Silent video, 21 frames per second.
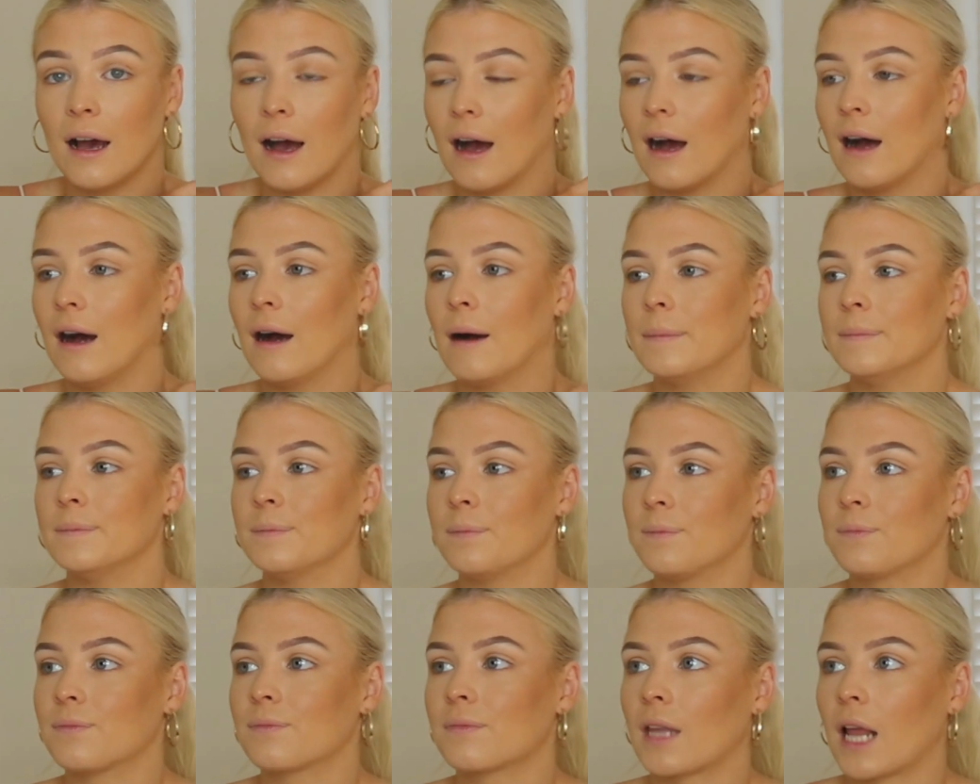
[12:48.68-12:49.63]
um,
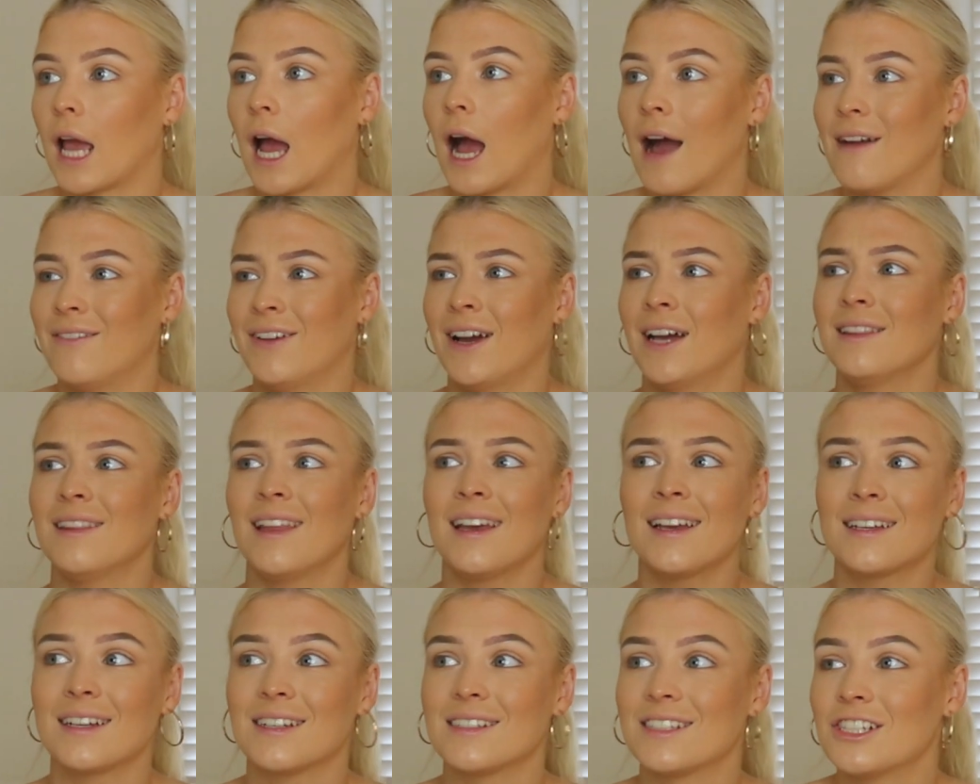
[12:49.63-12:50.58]
I've had
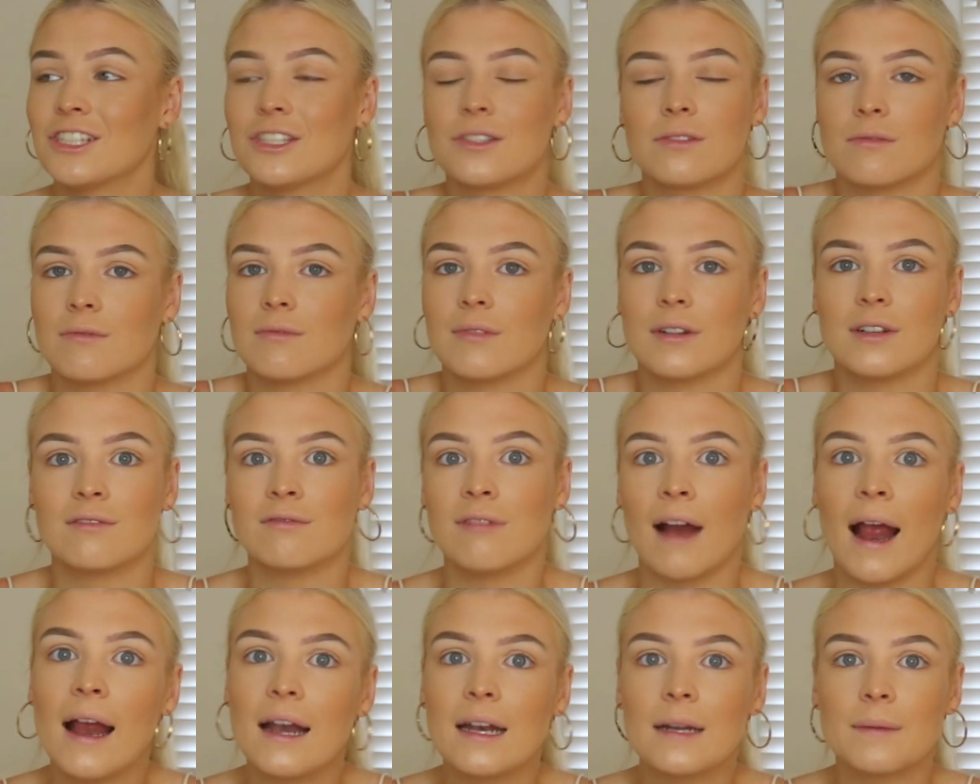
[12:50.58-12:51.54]
like just
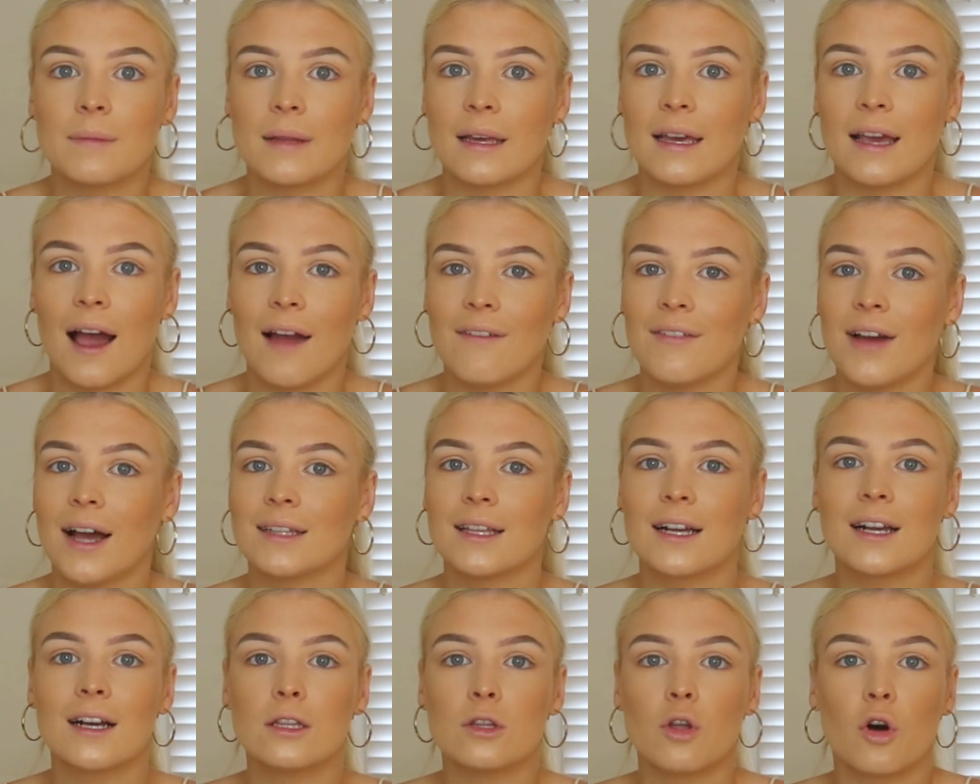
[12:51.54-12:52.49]
randomly, I've had
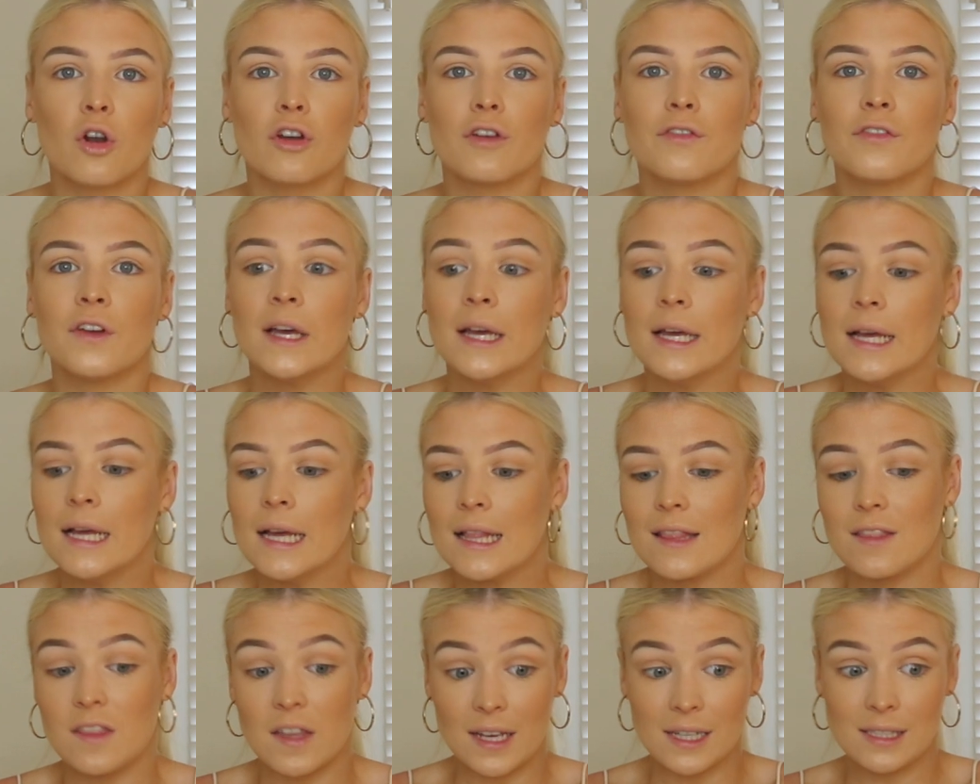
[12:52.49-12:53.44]
like a lot of
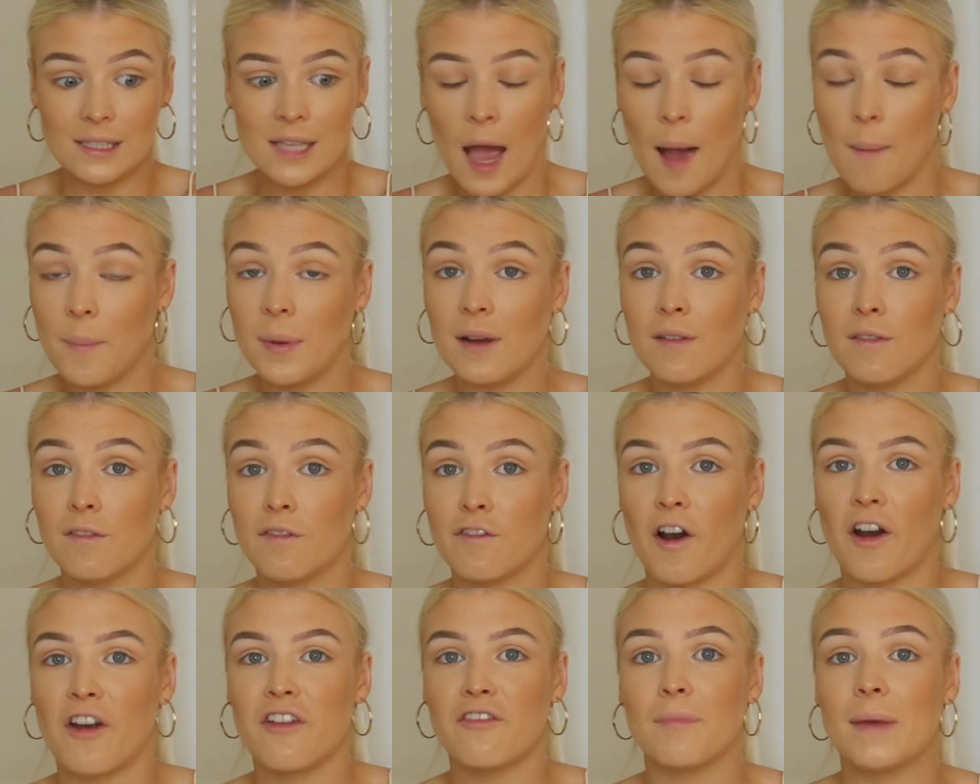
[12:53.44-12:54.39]
things happen in
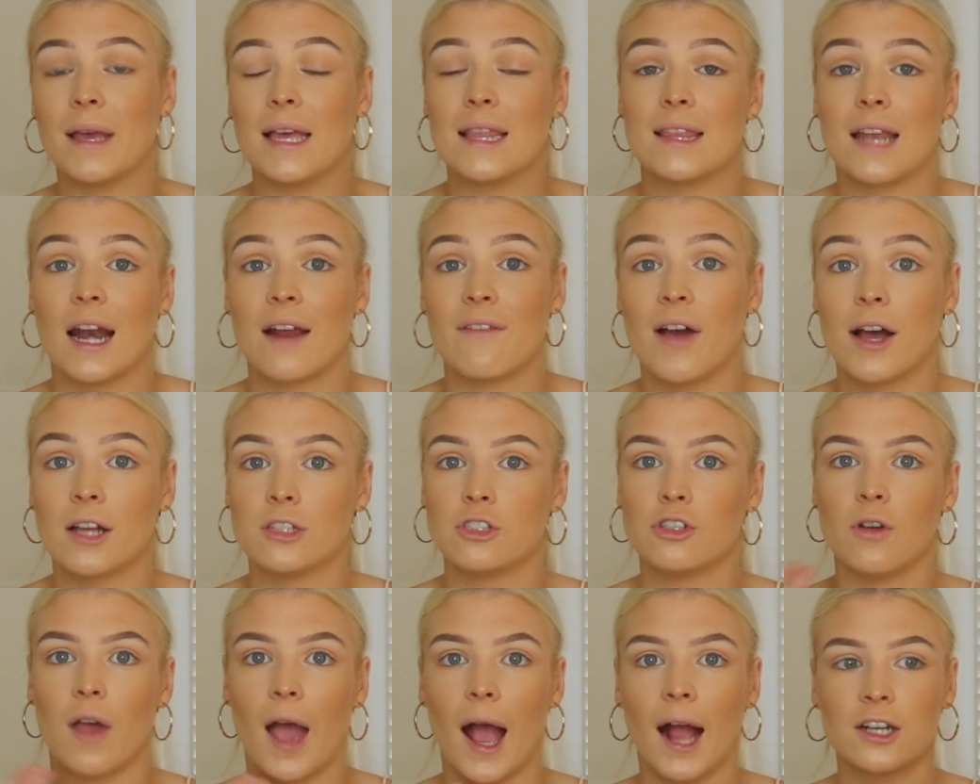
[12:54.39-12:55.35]
front of me that I've had
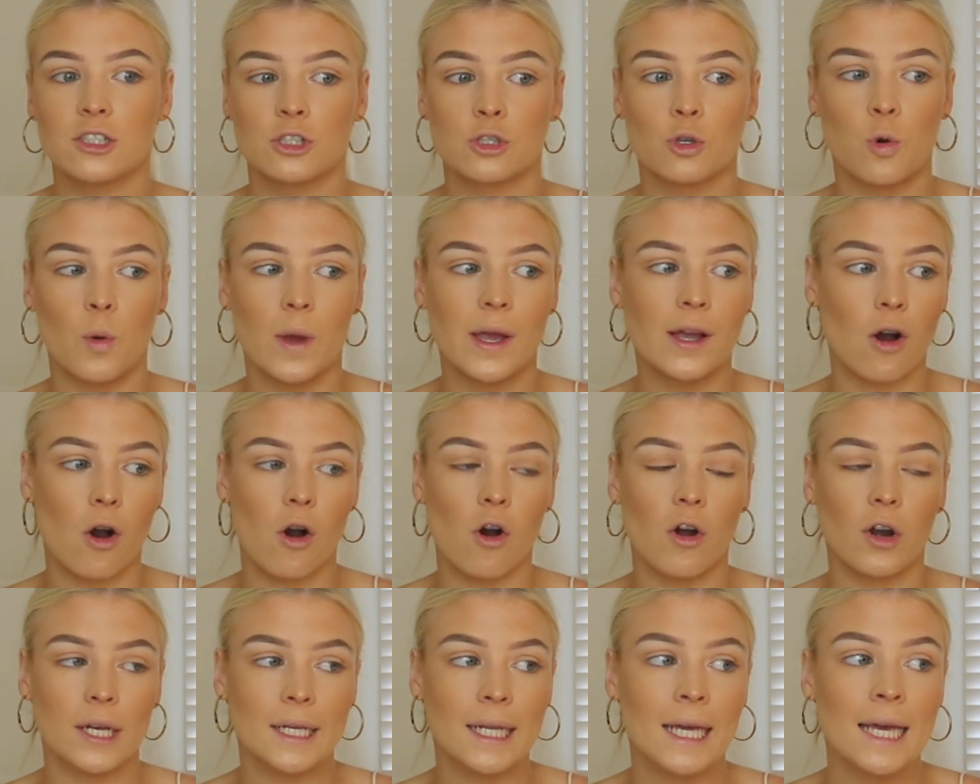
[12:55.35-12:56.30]
to act quick
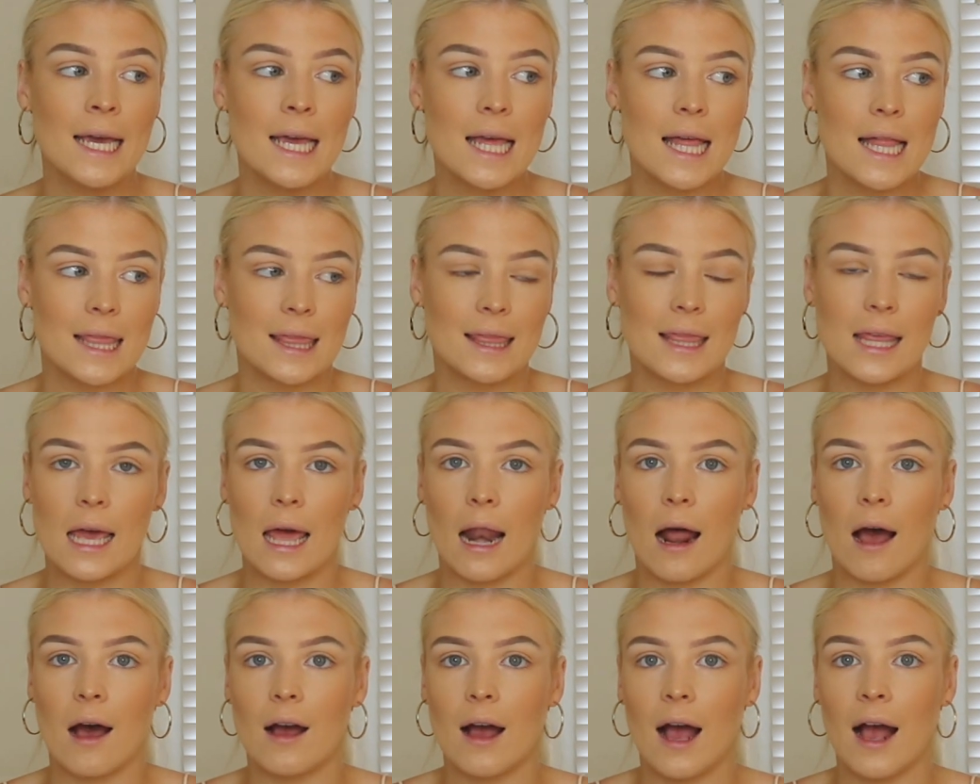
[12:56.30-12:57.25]
on
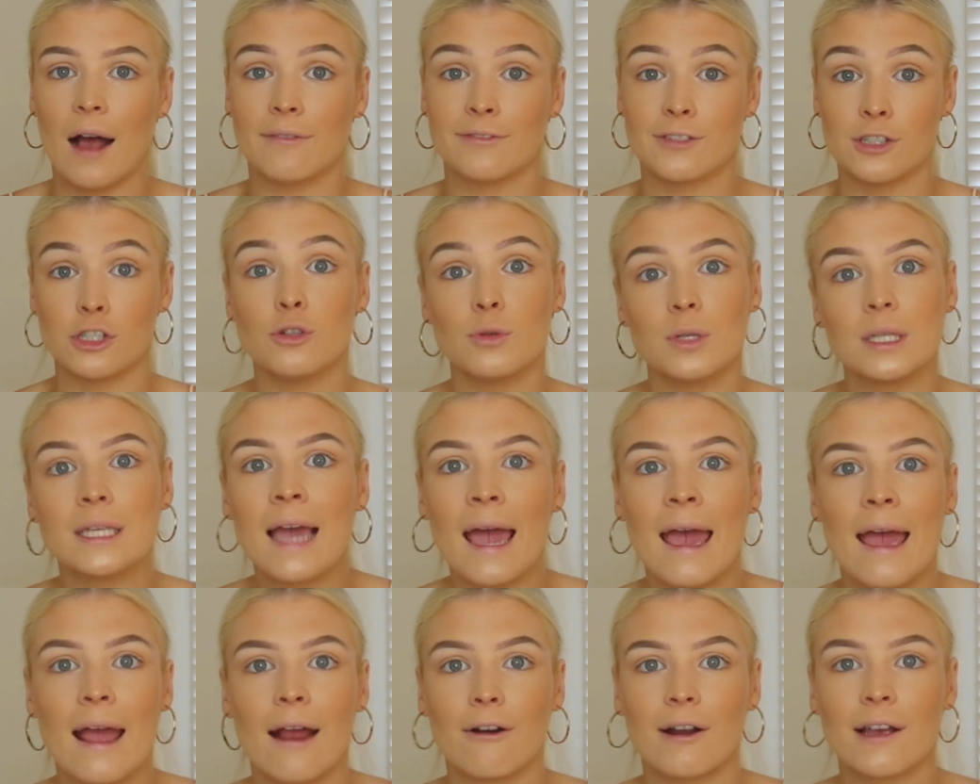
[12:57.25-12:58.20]
that have to do with
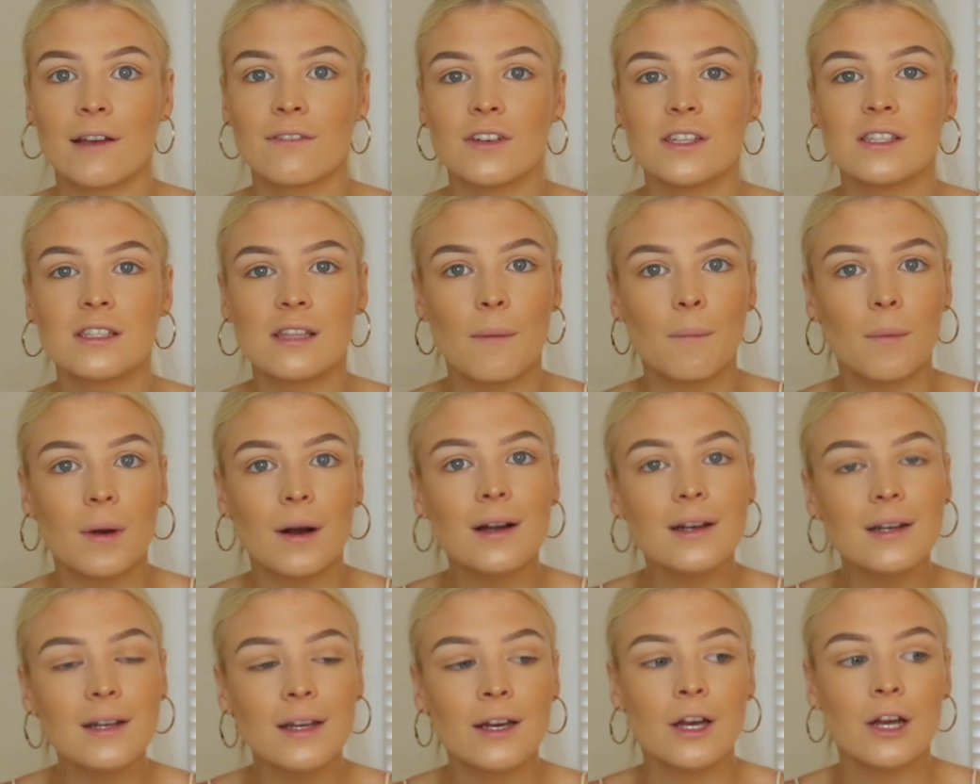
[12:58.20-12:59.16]
caring for
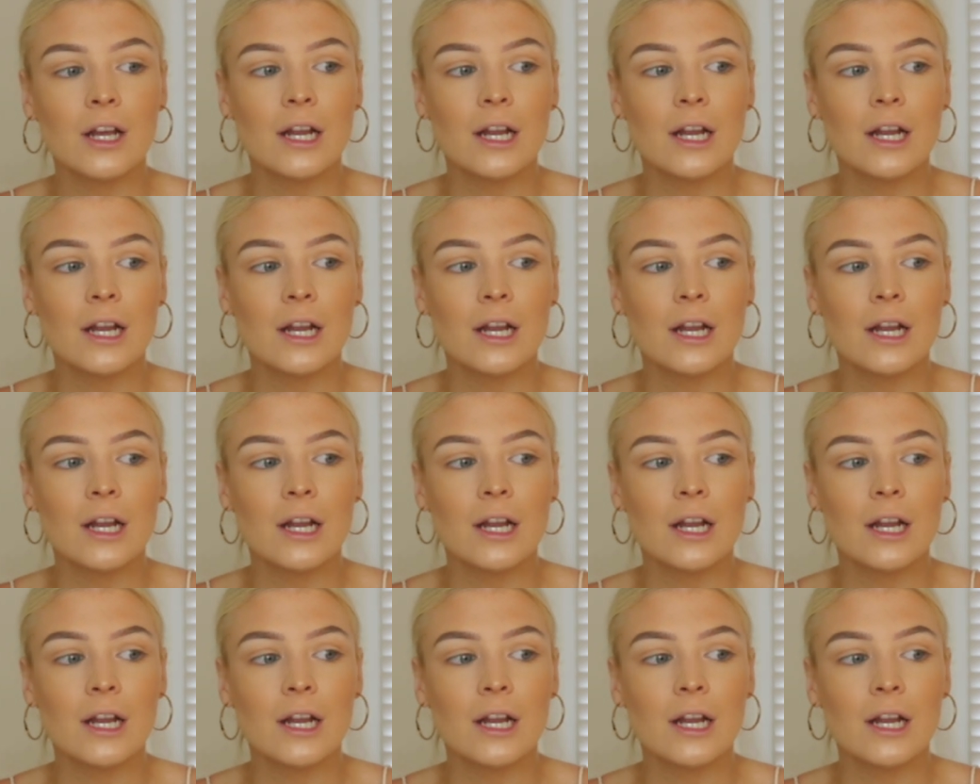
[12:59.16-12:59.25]
someone.